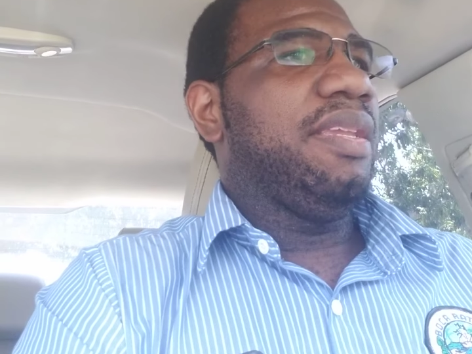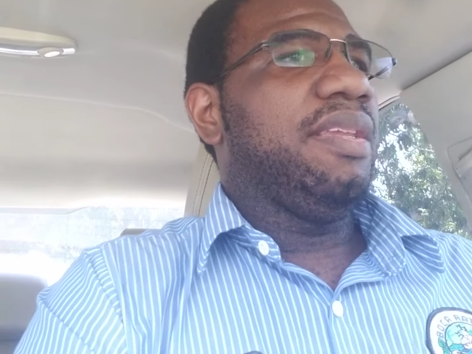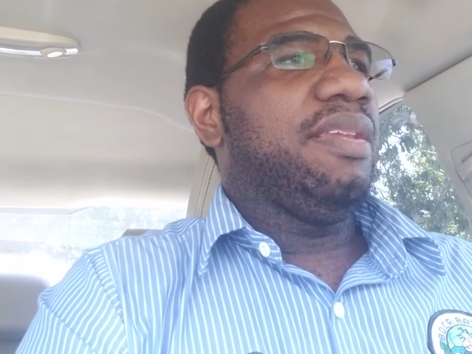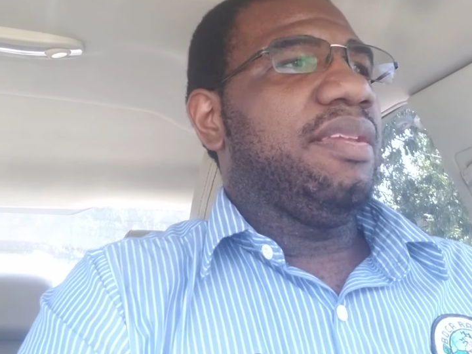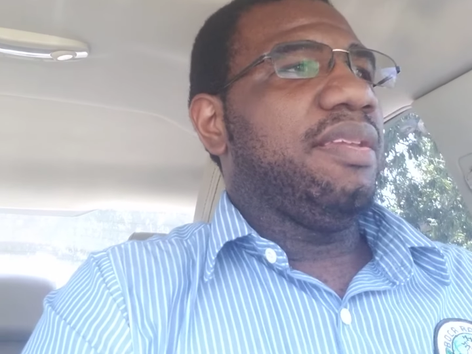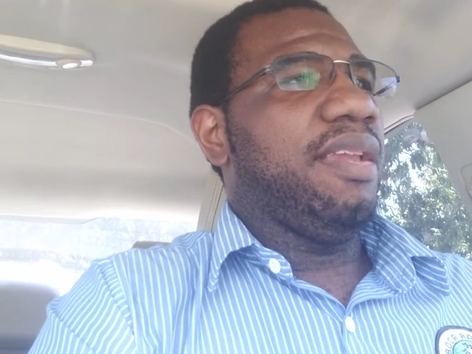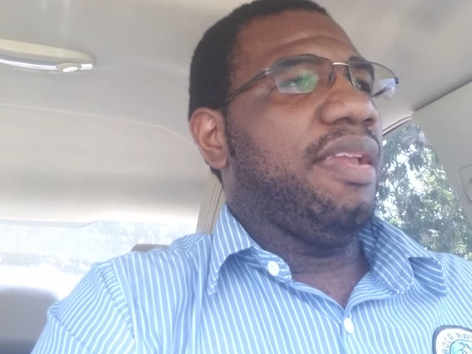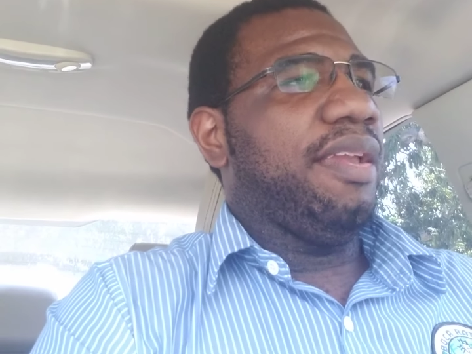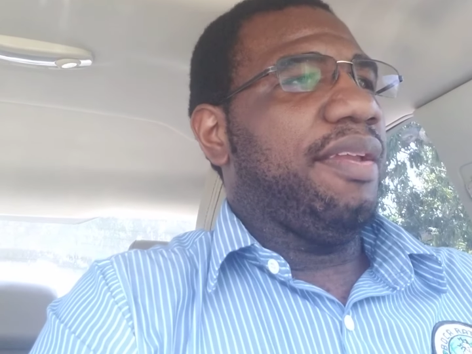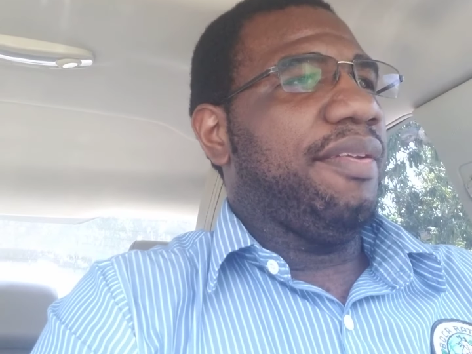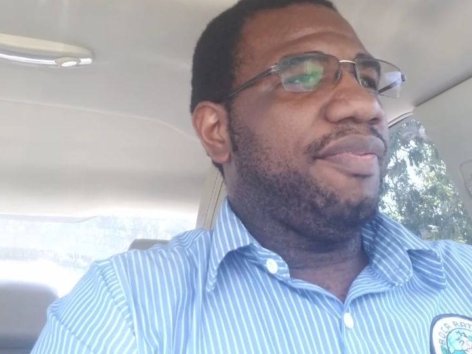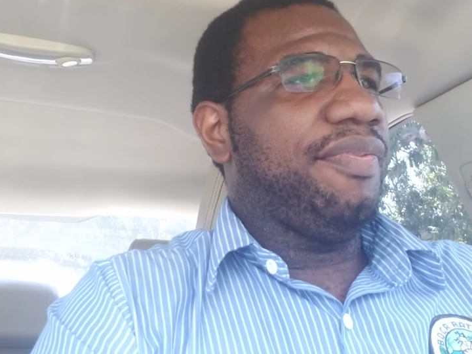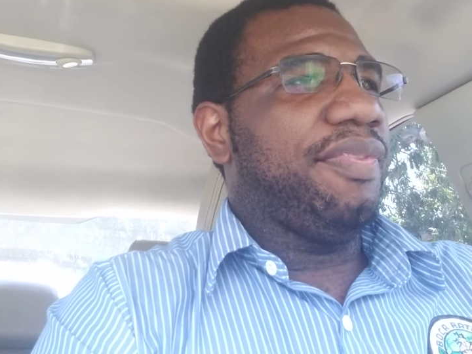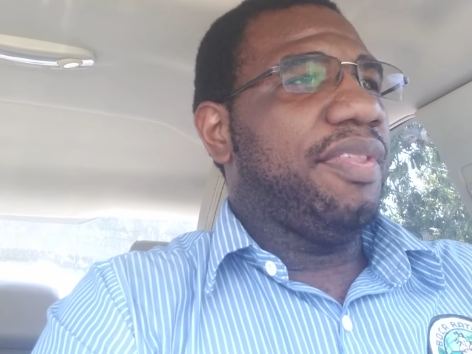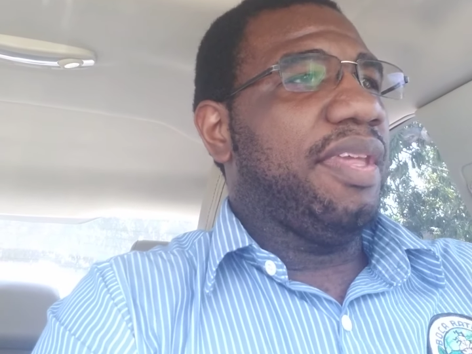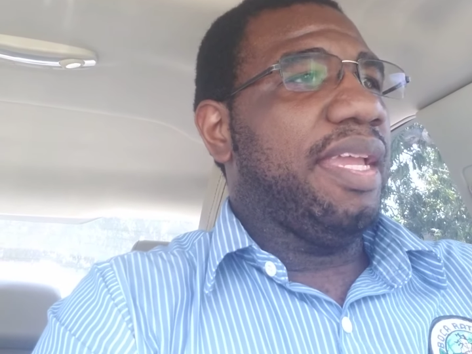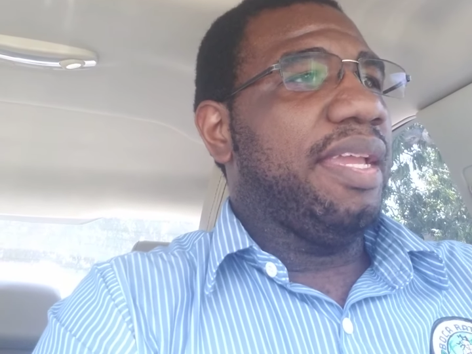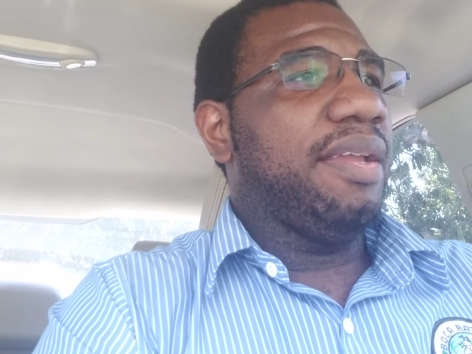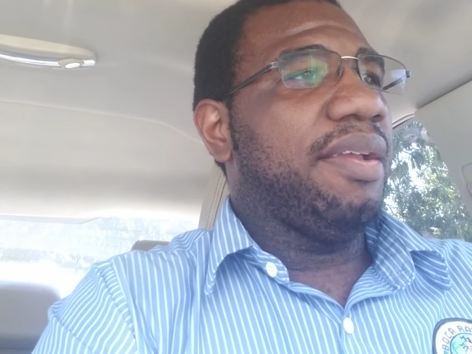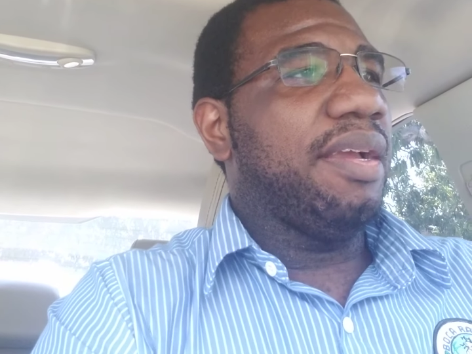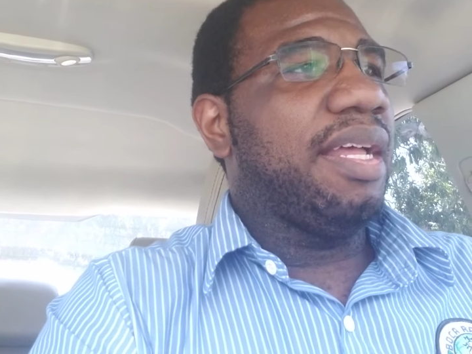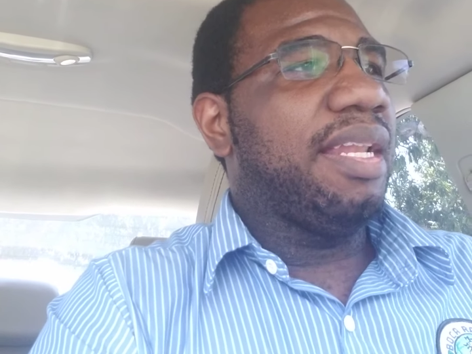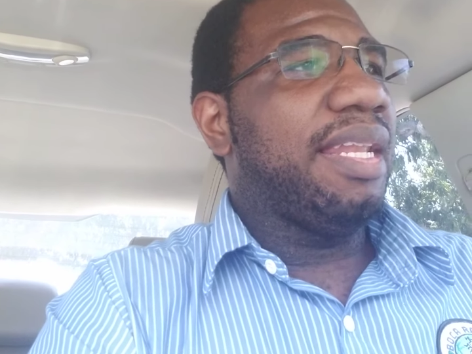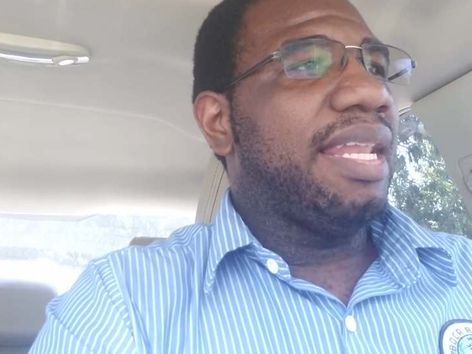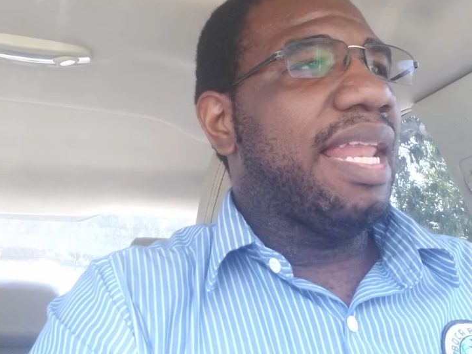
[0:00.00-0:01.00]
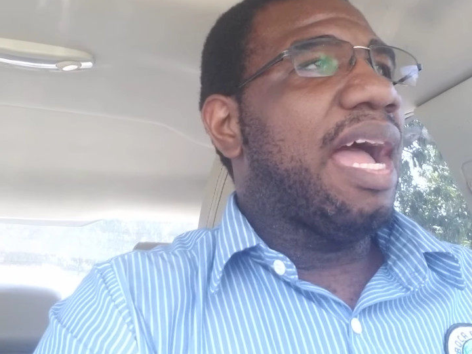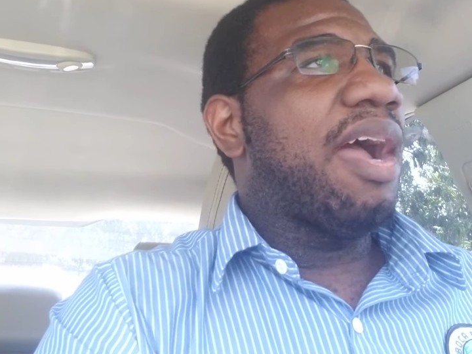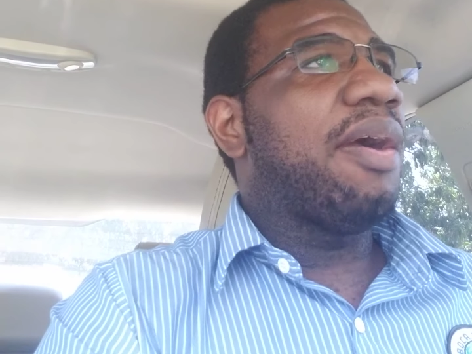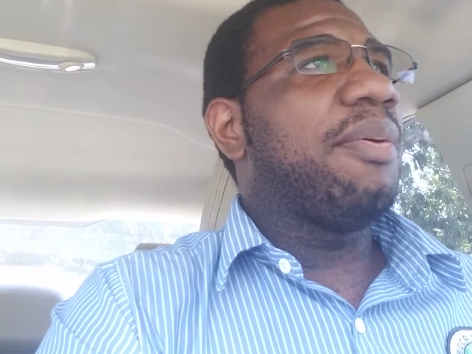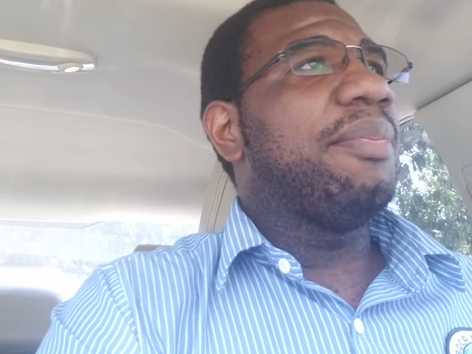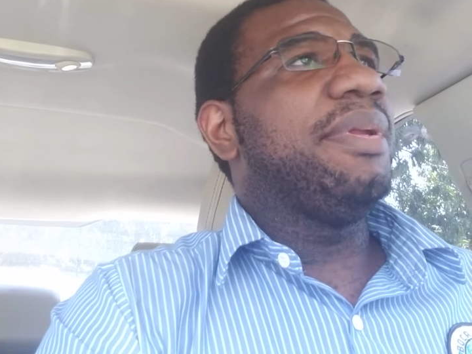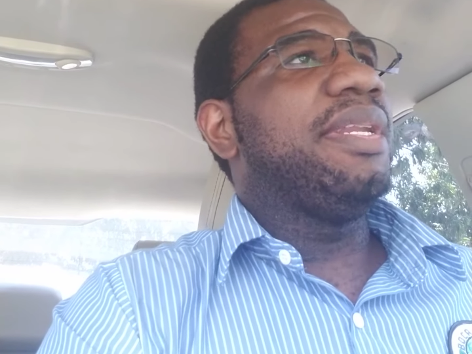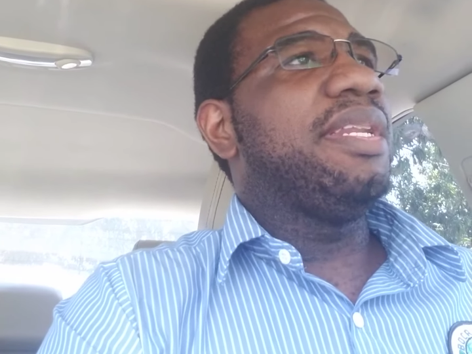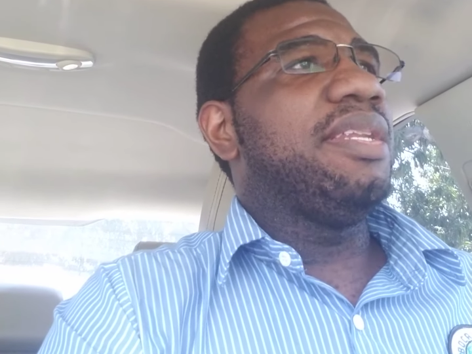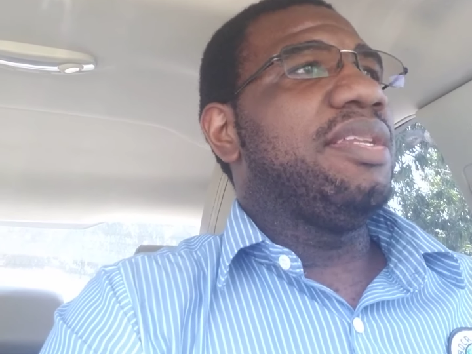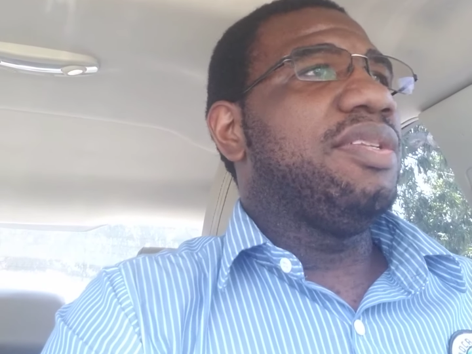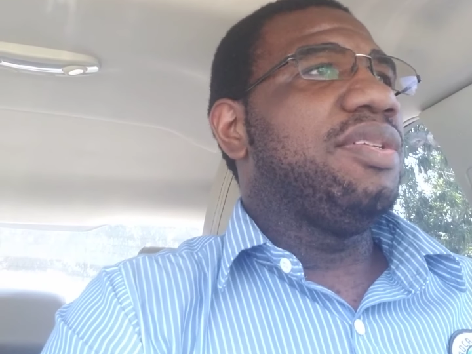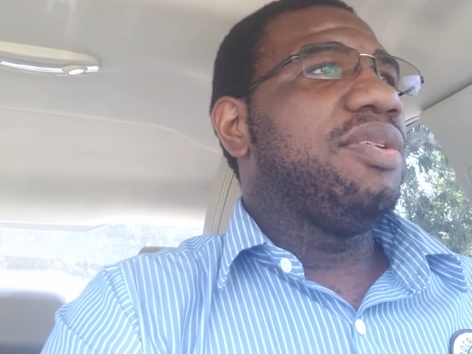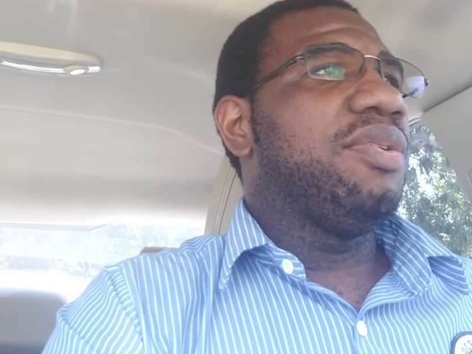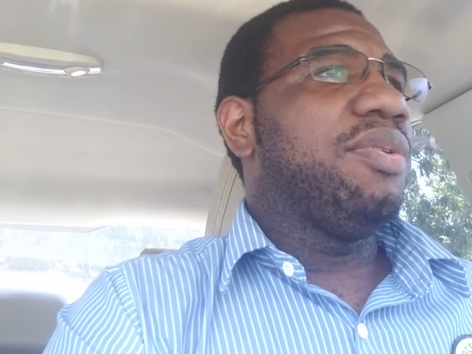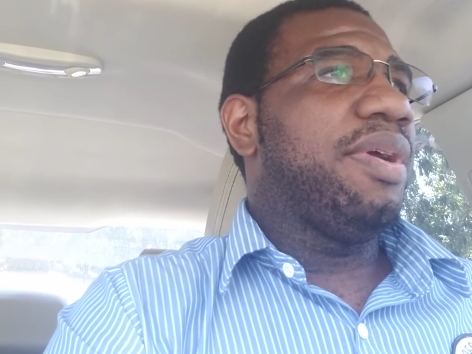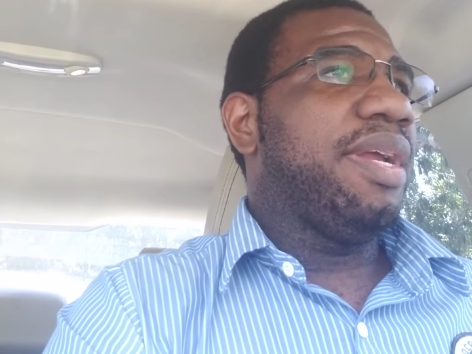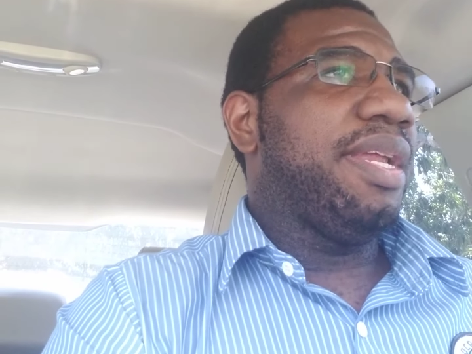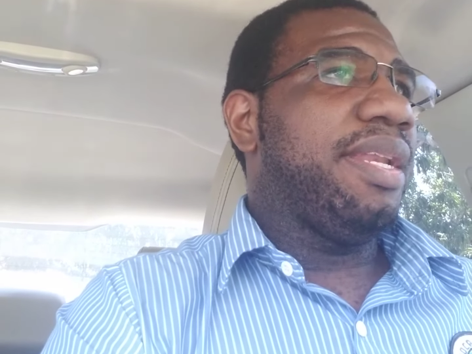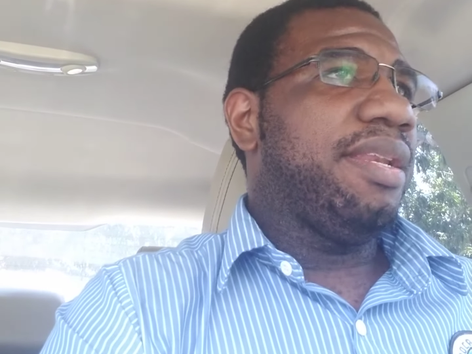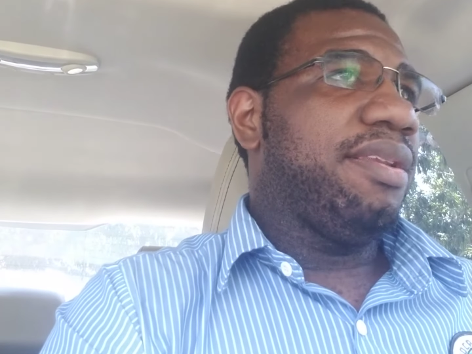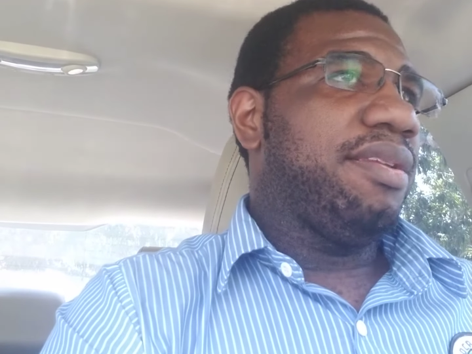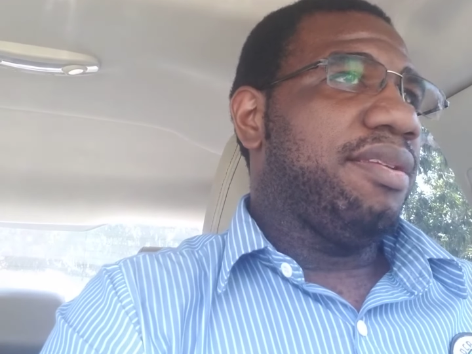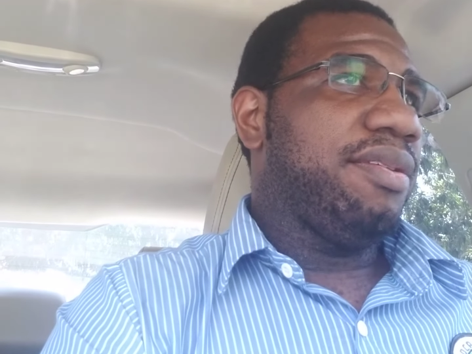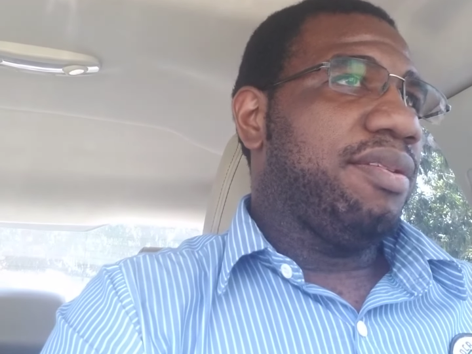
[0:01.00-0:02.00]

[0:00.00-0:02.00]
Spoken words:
if they allow me to do it